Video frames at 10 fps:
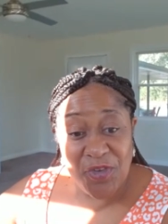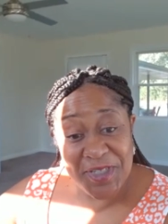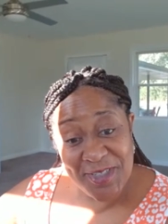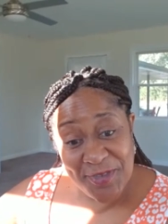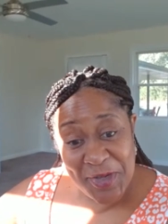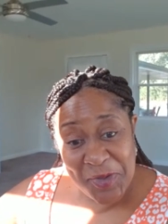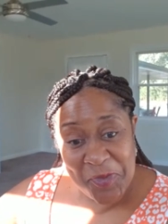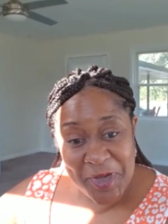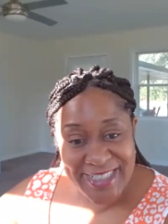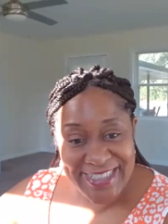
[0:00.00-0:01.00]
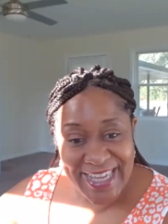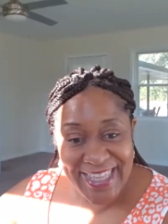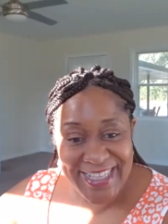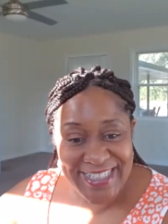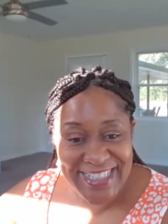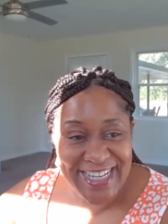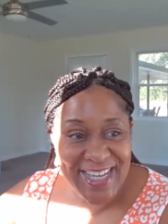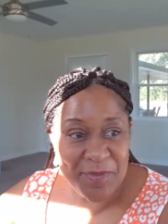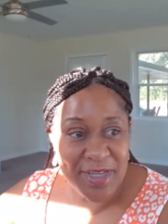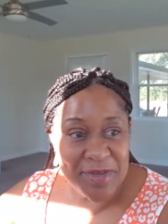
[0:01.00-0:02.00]
First of all want to say that
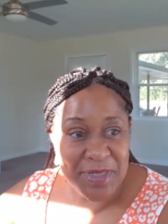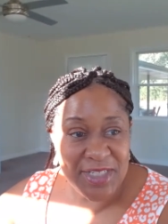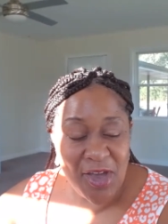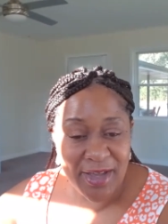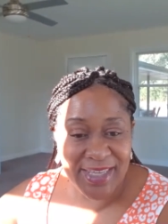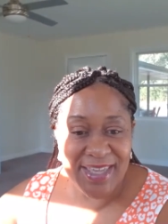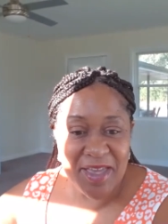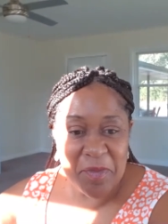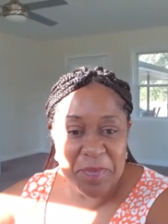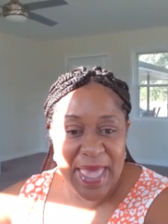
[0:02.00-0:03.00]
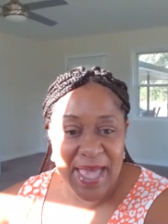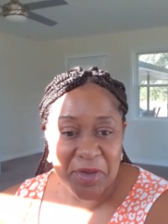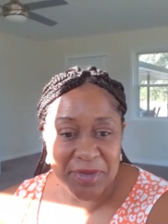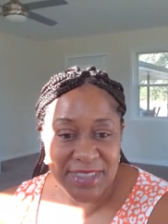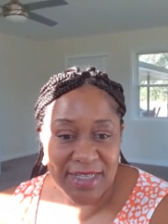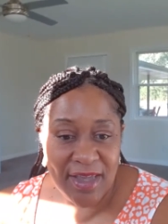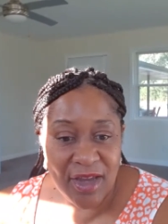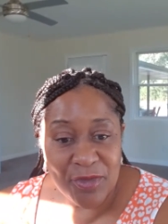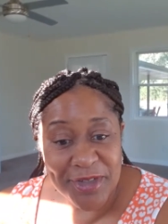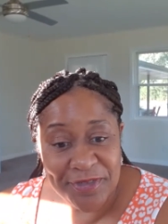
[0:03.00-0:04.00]
today I'm going to be talking about
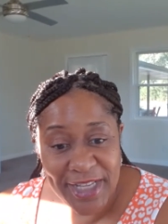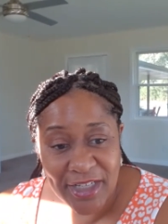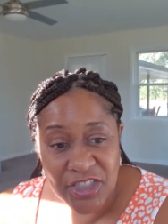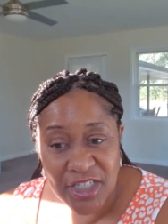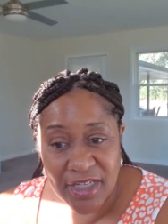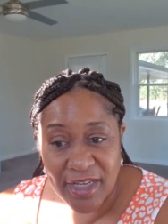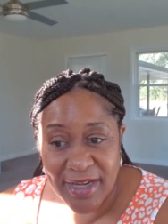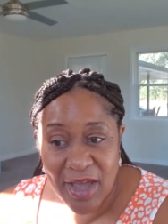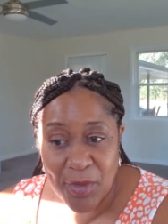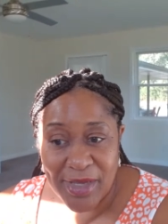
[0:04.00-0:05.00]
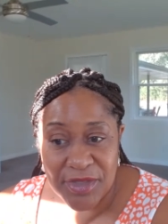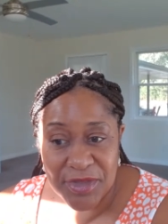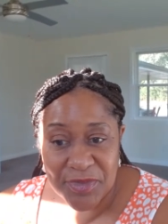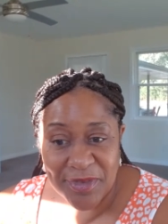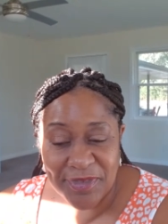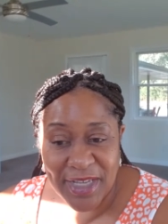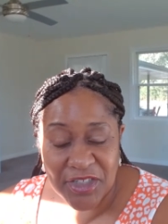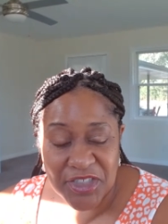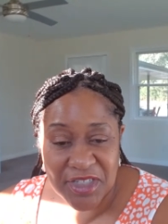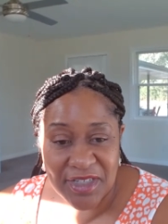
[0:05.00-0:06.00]
reflection and how I use
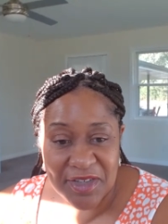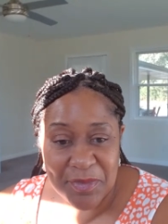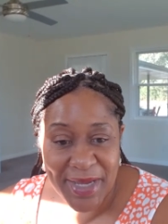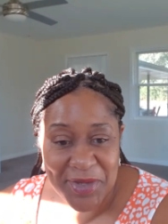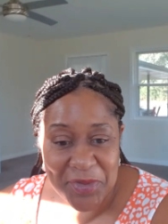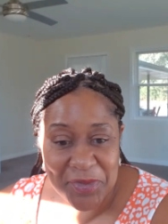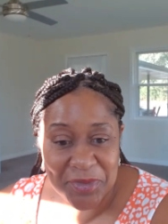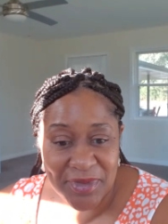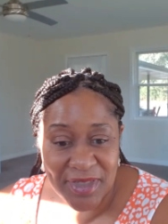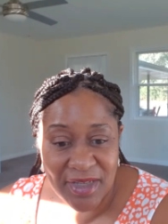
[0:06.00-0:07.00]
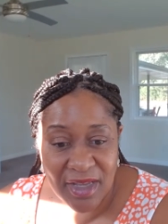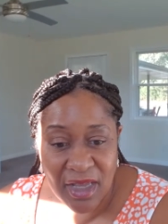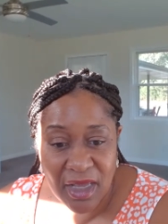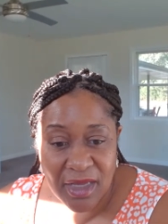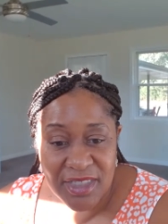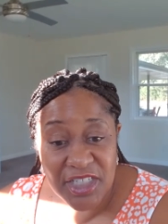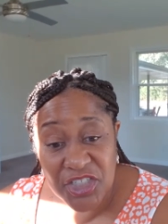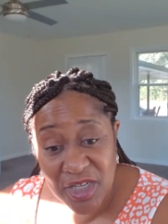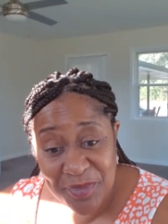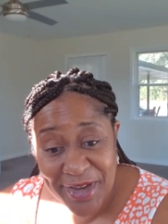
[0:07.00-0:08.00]
reflection in my own
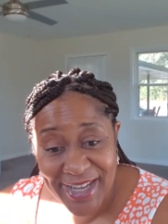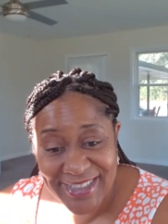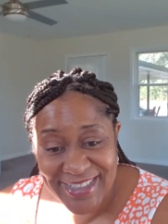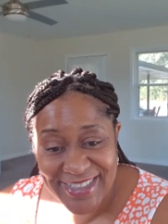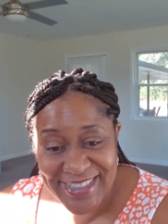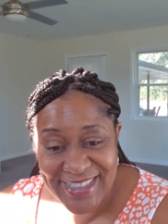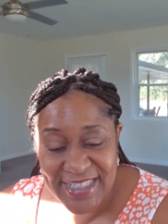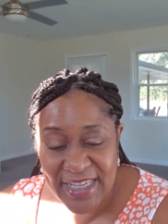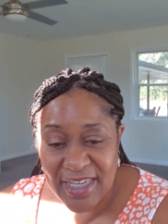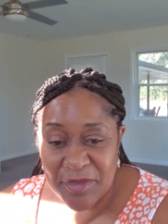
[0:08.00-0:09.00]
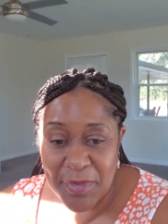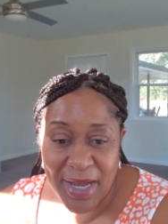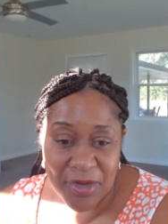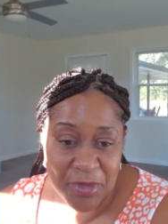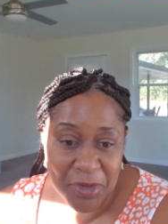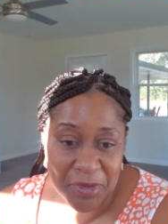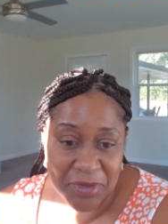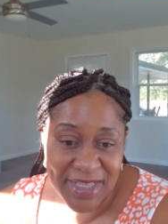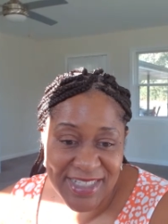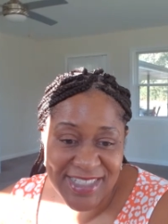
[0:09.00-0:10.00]
teaching practice in my
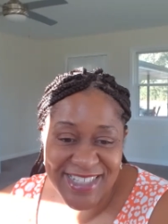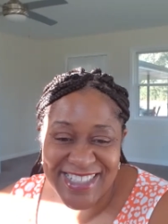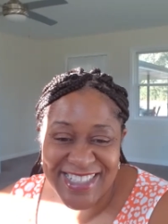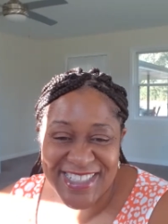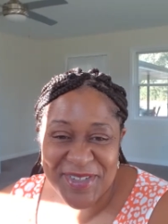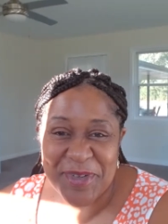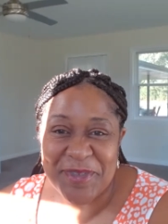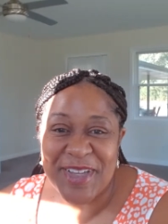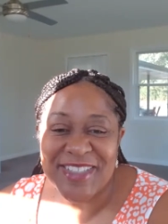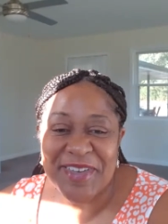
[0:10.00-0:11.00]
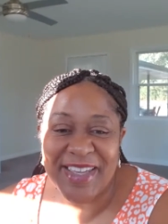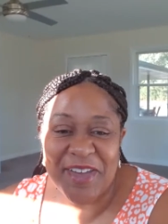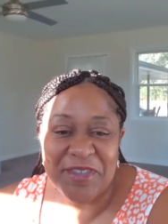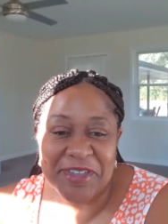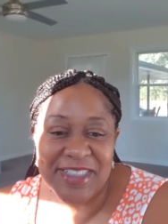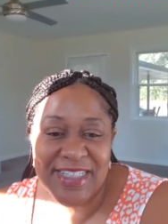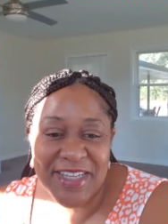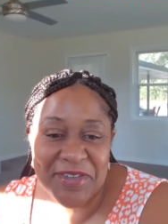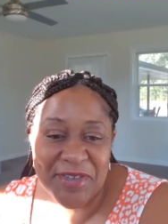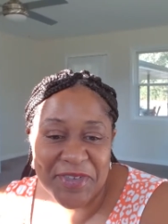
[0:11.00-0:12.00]
role as an assistant professor at Governor
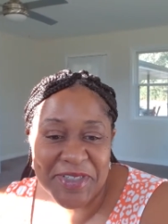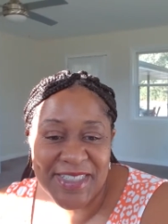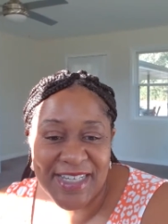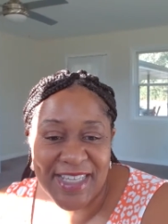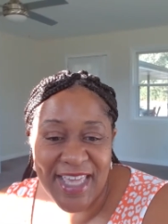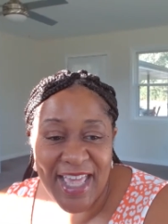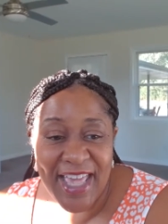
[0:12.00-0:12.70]
State University.